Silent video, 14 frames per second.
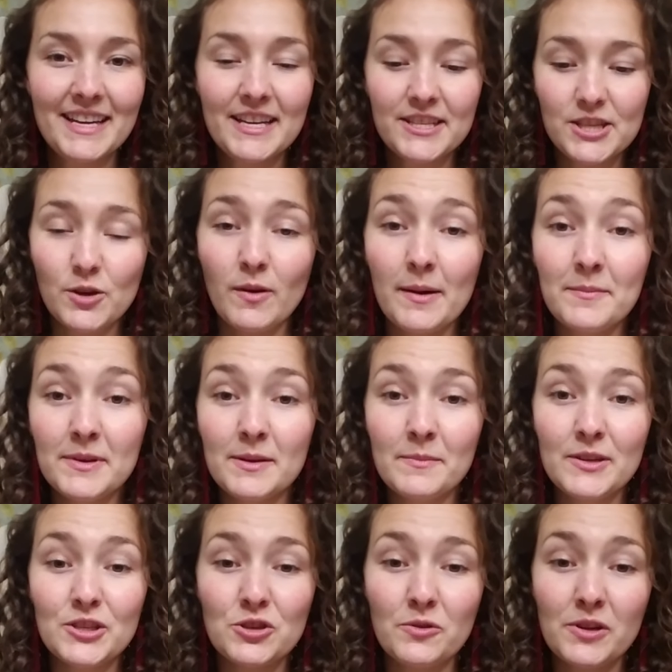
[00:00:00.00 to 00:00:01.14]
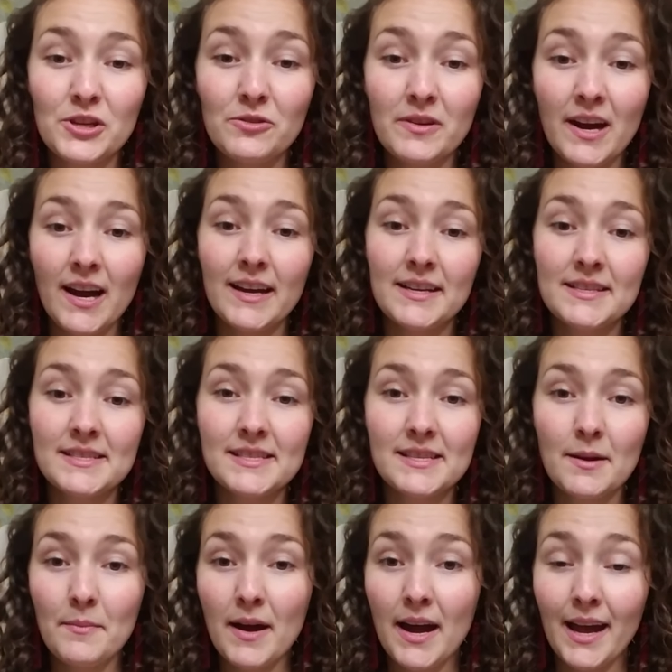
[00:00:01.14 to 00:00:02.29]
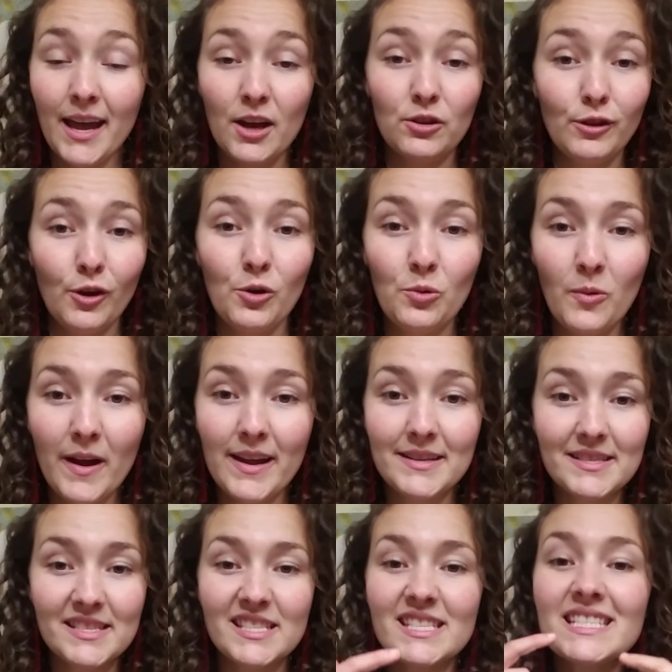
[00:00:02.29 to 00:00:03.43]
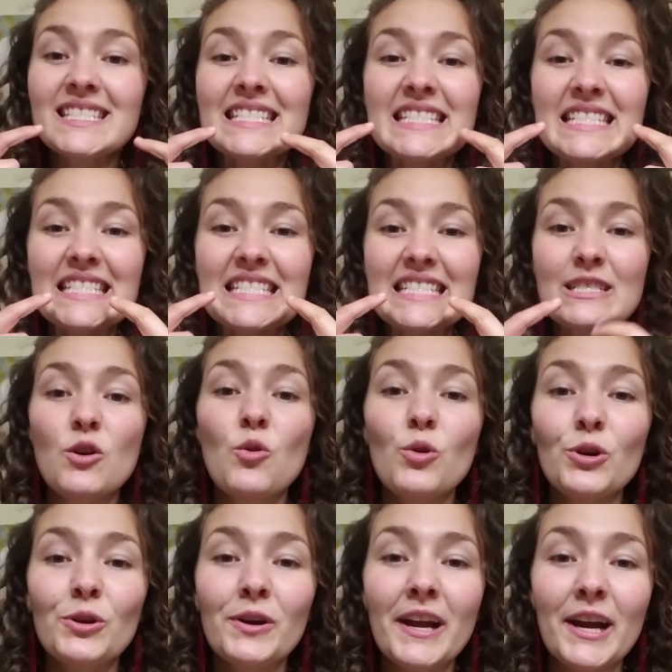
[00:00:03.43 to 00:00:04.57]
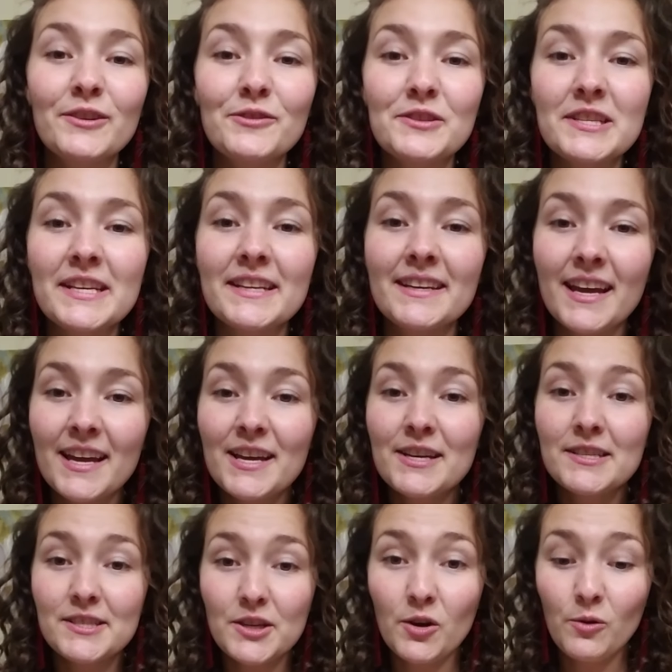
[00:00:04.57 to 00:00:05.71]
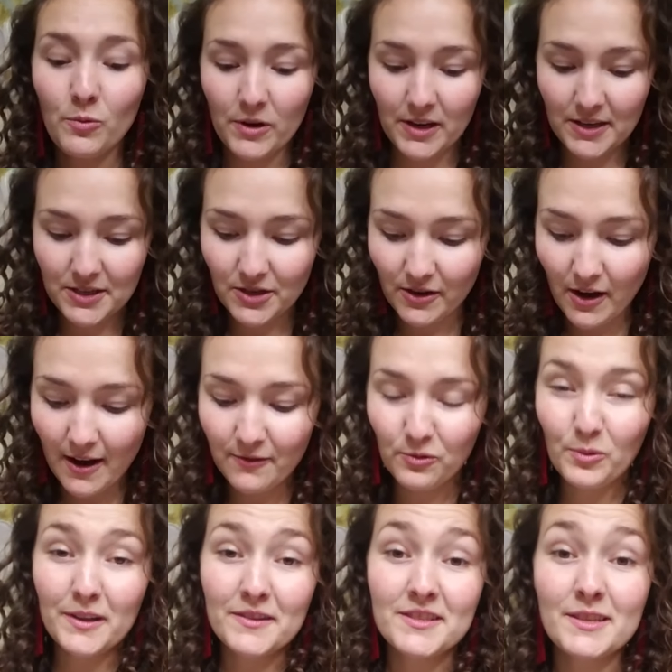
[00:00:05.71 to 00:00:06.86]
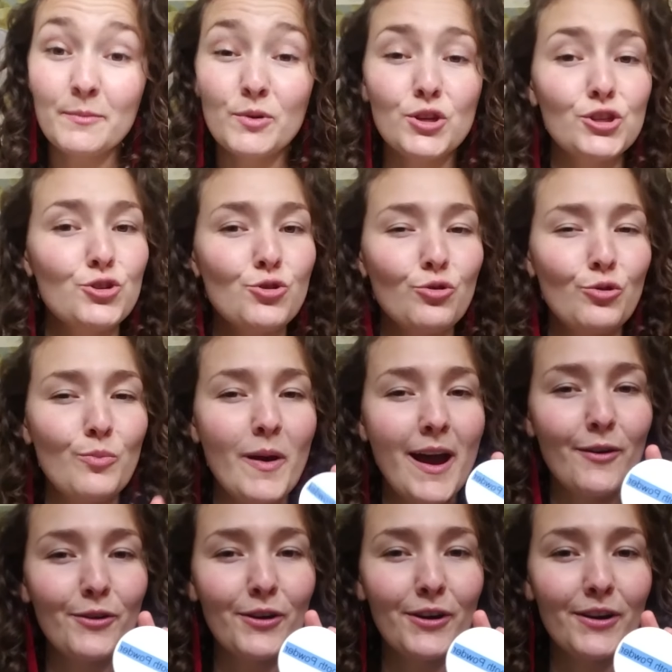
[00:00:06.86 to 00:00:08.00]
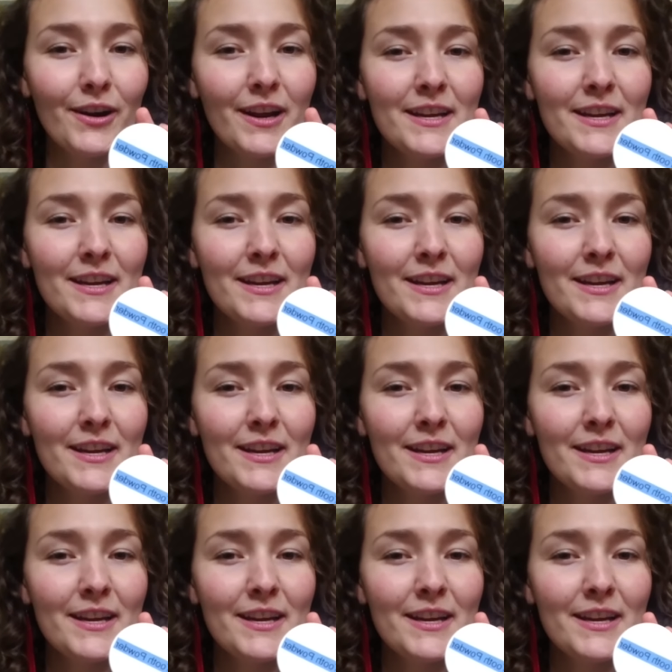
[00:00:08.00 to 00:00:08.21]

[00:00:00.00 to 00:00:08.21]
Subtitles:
So I'm going to be showing you guys my low waste oral care routine. So we're going to start off with some tooth powder.